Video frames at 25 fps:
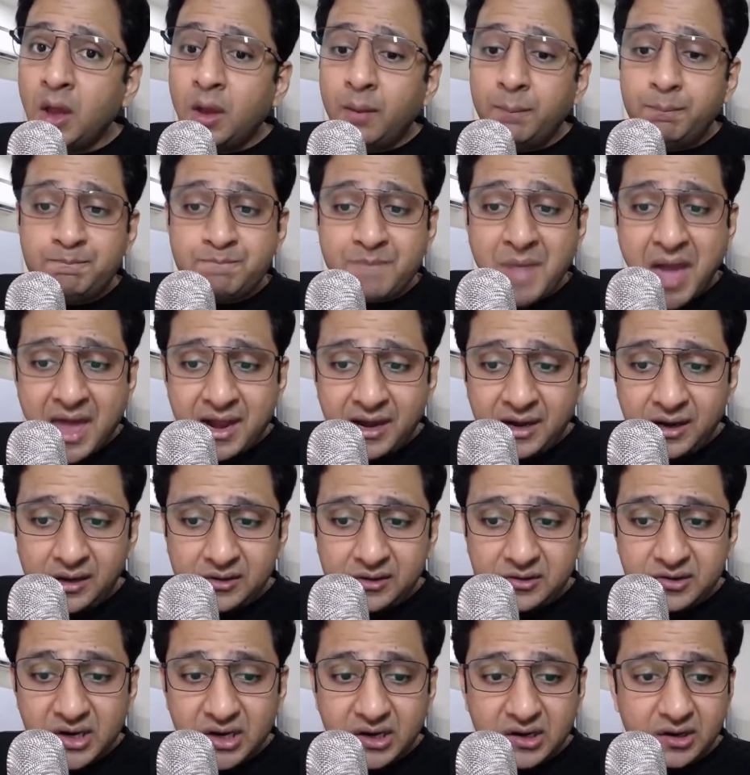marital
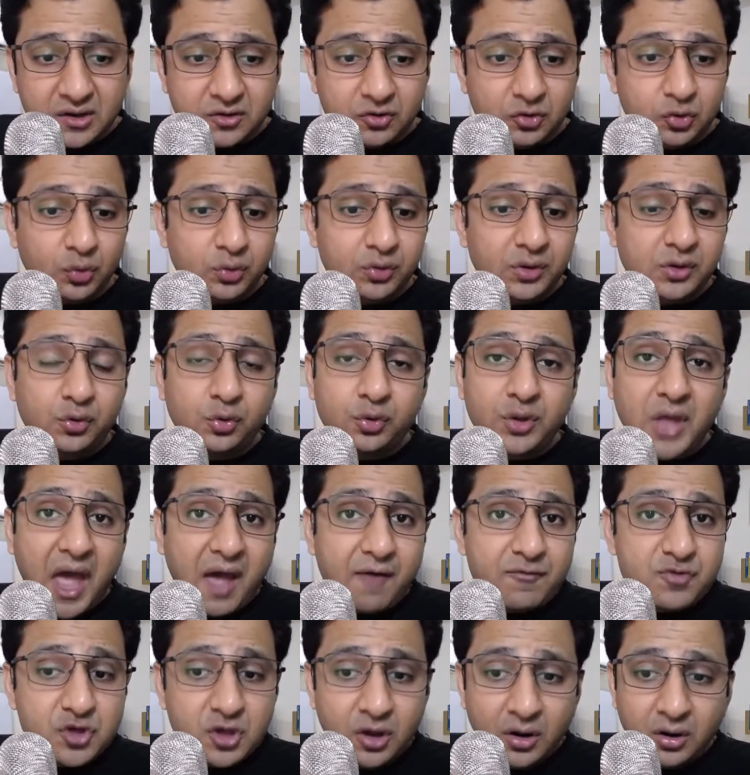status, do they
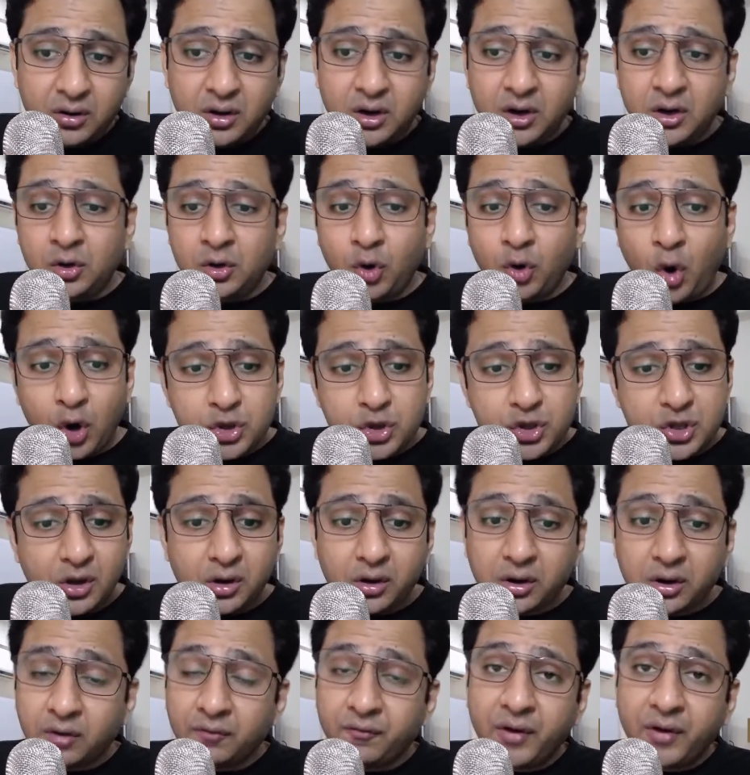have children, not
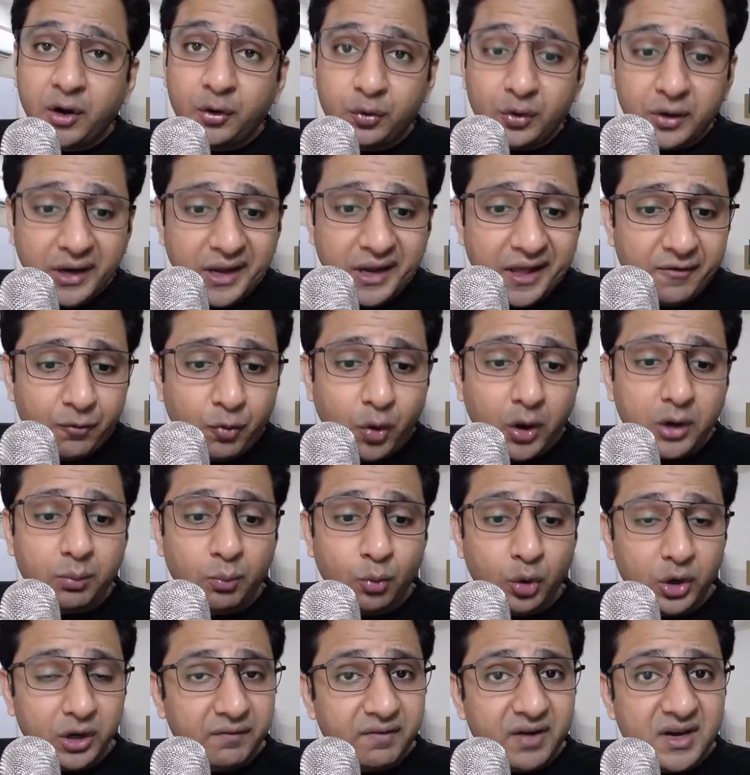children, where do they live, what
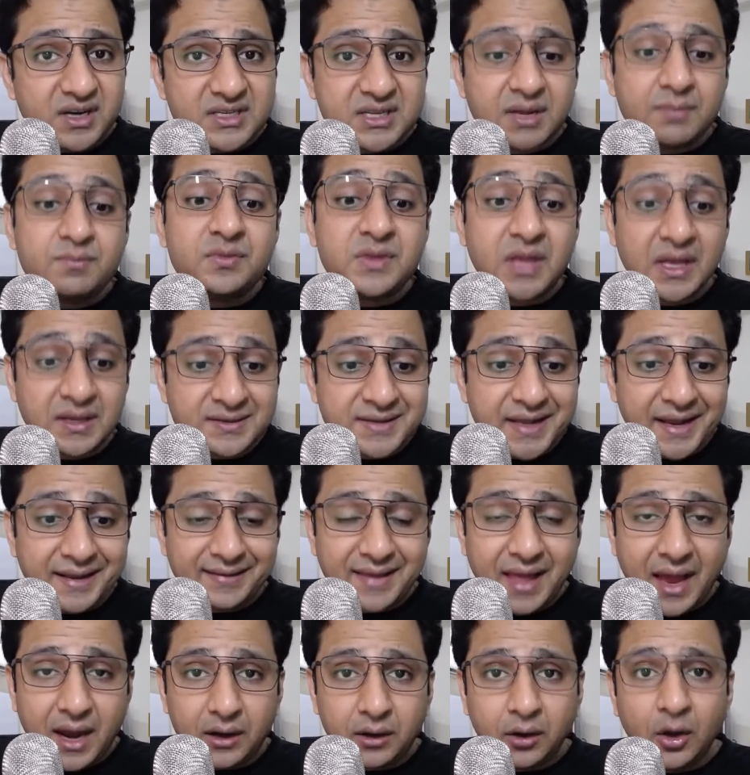motivates them, things like
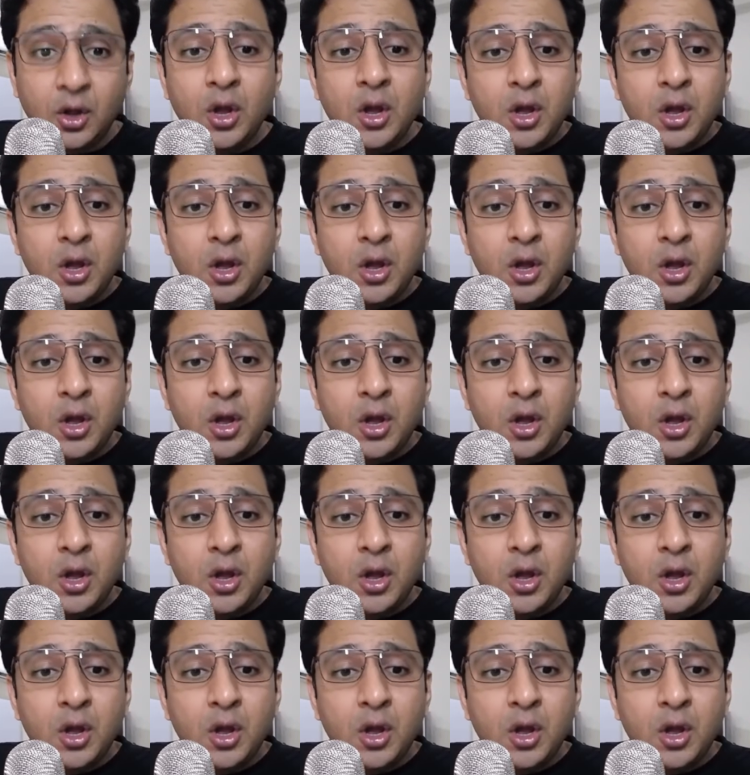that.